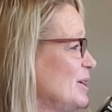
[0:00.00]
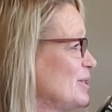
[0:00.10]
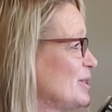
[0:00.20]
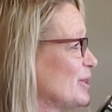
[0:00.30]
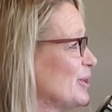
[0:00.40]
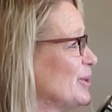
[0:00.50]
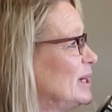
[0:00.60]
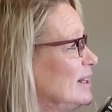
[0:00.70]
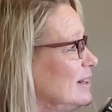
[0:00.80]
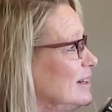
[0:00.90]
So,
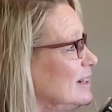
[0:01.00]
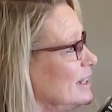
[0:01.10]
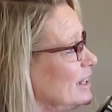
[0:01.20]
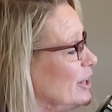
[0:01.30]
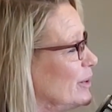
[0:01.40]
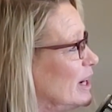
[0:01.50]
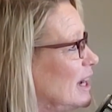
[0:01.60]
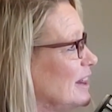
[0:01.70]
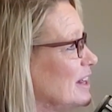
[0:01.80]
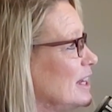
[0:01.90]

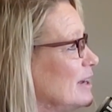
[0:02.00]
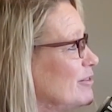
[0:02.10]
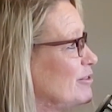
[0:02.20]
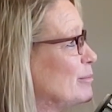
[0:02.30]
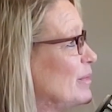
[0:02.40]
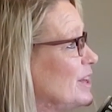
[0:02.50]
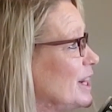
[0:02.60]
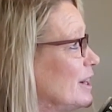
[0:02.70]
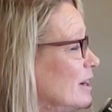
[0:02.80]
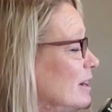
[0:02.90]
I think from
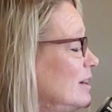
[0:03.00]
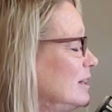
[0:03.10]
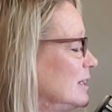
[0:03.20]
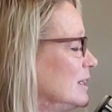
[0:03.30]
there,